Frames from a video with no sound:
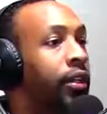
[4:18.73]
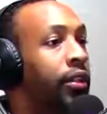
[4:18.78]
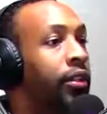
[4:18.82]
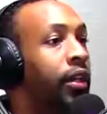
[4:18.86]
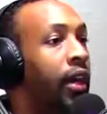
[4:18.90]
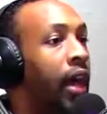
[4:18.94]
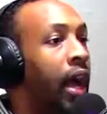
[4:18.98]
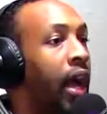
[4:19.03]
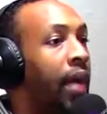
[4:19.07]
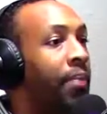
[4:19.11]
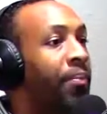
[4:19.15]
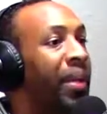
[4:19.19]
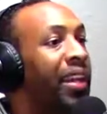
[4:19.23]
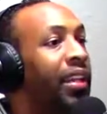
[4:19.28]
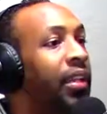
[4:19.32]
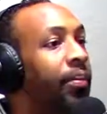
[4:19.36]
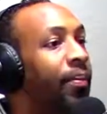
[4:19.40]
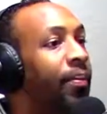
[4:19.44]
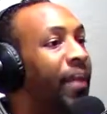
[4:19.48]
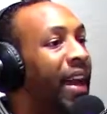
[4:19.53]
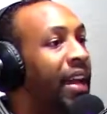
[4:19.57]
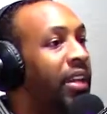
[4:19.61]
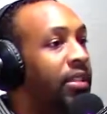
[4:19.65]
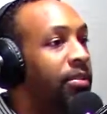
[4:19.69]
look. I made the
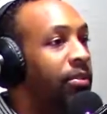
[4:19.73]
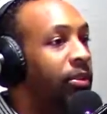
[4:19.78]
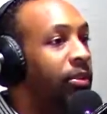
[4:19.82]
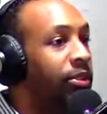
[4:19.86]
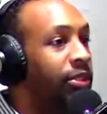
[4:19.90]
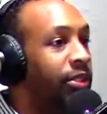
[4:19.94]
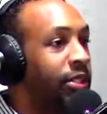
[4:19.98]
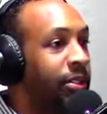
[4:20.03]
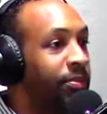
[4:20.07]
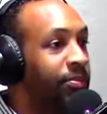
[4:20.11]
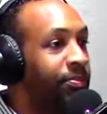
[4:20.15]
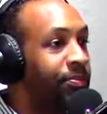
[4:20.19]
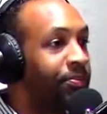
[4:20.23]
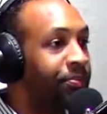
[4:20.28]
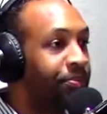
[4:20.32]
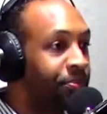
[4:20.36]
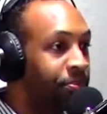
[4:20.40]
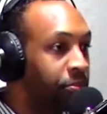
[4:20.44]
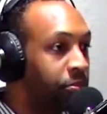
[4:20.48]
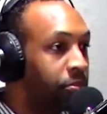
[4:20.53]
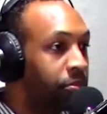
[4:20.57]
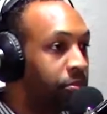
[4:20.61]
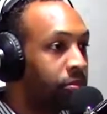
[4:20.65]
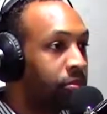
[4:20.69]
basketball team.
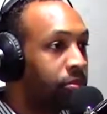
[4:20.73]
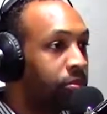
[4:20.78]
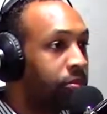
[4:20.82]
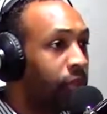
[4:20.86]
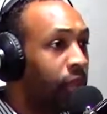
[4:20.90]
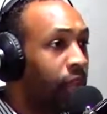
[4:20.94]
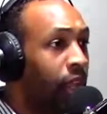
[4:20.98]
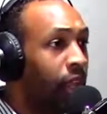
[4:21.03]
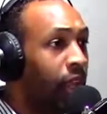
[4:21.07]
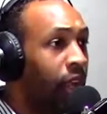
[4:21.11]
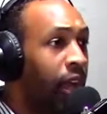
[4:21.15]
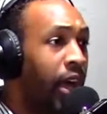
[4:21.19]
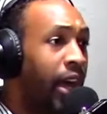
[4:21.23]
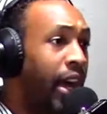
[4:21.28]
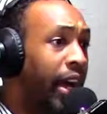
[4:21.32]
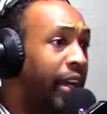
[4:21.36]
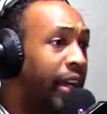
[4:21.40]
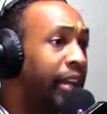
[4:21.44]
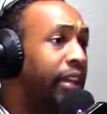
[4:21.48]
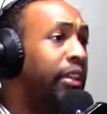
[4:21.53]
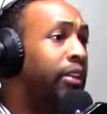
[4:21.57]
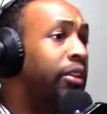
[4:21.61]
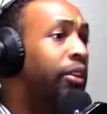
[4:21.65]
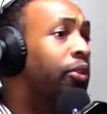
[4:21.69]
I
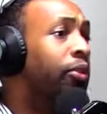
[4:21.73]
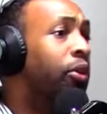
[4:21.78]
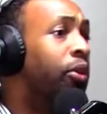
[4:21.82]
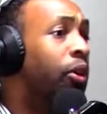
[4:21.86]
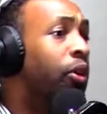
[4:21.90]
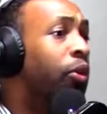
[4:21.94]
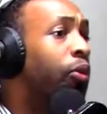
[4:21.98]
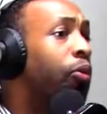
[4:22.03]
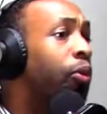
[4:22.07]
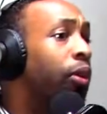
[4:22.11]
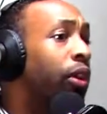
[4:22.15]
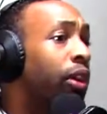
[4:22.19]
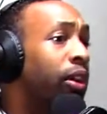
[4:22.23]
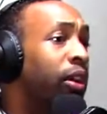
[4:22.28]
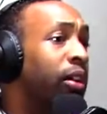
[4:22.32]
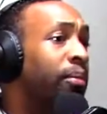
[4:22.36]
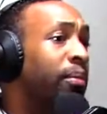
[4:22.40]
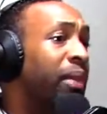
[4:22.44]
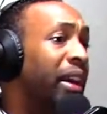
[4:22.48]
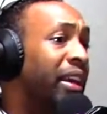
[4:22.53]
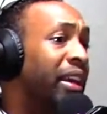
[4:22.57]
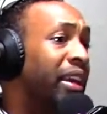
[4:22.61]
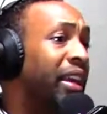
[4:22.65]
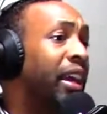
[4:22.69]
can go work on
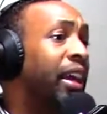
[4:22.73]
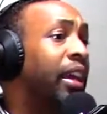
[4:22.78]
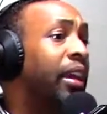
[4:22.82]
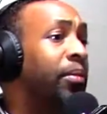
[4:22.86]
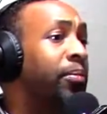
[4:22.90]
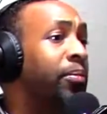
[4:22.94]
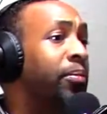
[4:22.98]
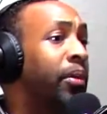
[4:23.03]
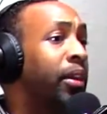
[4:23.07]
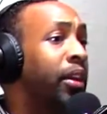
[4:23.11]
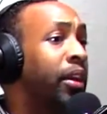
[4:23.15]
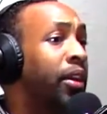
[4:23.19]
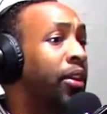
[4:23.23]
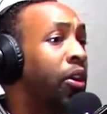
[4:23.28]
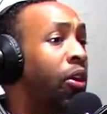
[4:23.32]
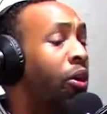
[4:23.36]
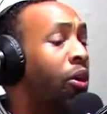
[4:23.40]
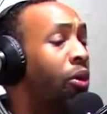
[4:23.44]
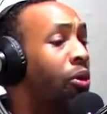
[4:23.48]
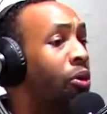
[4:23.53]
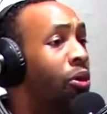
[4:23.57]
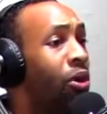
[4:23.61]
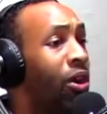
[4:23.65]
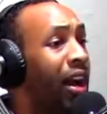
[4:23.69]
my game,
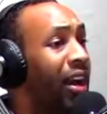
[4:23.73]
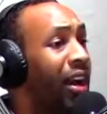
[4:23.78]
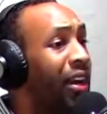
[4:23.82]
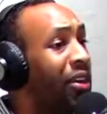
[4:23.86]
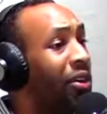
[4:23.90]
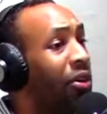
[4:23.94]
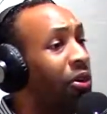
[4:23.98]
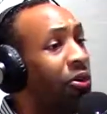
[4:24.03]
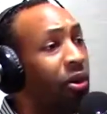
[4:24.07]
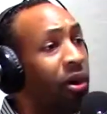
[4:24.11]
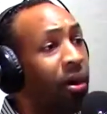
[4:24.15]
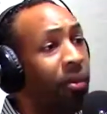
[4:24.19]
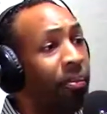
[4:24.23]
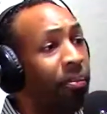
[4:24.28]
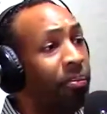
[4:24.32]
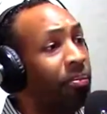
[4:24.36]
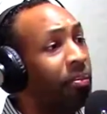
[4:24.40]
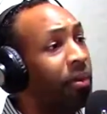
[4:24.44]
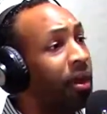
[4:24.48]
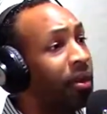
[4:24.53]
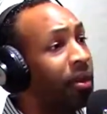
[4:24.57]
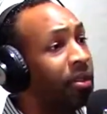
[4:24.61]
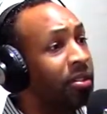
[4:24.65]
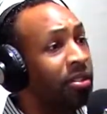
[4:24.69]
or I can go up,
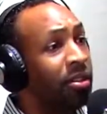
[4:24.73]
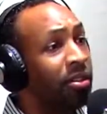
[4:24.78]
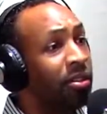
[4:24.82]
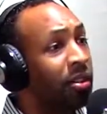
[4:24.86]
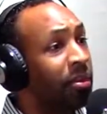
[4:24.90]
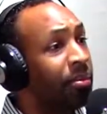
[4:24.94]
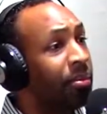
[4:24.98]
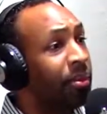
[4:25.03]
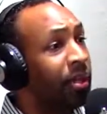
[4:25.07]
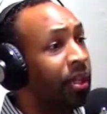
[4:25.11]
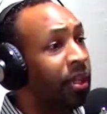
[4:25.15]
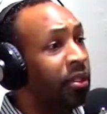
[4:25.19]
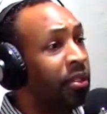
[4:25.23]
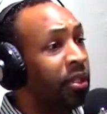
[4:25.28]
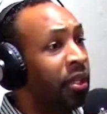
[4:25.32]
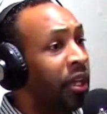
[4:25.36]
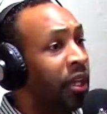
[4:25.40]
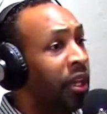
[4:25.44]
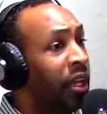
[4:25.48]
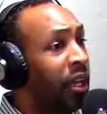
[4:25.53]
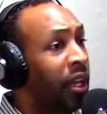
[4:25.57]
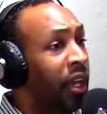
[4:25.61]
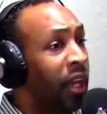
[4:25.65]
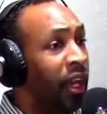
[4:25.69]
uh, turn up, and
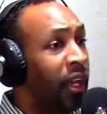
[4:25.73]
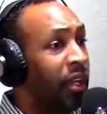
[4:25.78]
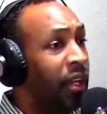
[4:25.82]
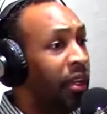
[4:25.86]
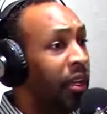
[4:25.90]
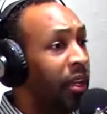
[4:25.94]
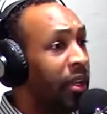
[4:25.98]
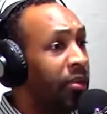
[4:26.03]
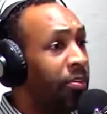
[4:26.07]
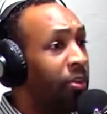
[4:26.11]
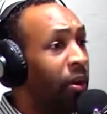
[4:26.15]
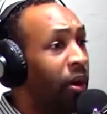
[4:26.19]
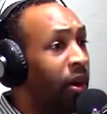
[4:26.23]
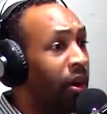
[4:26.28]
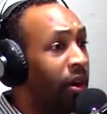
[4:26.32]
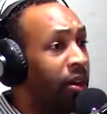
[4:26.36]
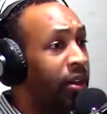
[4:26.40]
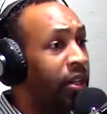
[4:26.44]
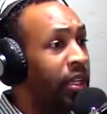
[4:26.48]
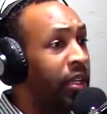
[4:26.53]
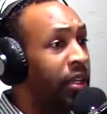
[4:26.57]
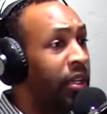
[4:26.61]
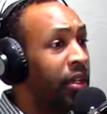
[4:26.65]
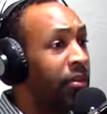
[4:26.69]
and and
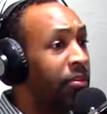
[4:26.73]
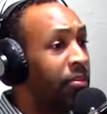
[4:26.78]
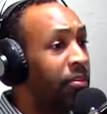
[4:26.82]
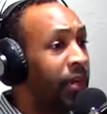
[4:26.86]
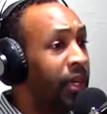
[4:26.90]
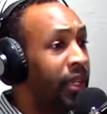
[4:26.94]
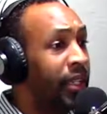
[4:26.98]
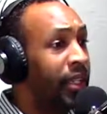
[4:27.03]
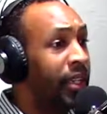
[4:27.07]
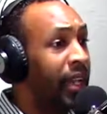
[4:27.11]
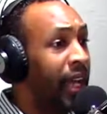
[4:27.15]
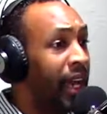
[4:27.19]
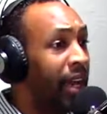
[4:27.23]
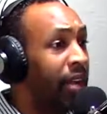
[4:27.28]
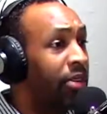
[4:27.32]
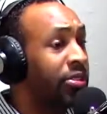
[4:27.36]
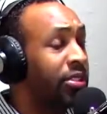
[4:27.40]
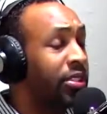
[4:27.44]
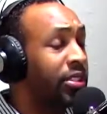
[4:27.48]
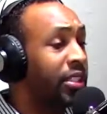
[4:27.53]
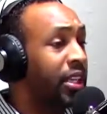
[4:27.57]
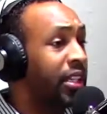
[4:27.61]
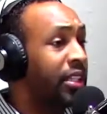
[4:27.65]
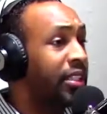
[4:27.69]
party. But now
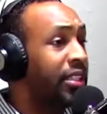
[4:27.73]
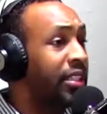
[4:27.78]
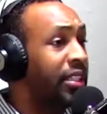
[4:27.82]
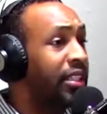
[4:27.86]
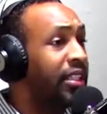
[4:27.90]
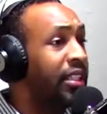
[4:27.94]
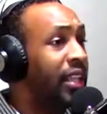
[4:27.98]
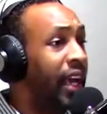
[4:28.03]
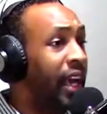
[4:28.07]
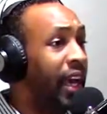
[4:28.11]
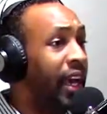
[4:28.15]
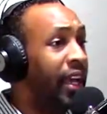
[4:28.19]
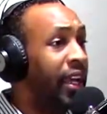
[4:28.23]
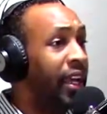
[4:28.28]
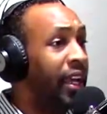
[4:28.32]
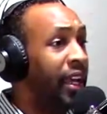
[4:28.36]
since I did that,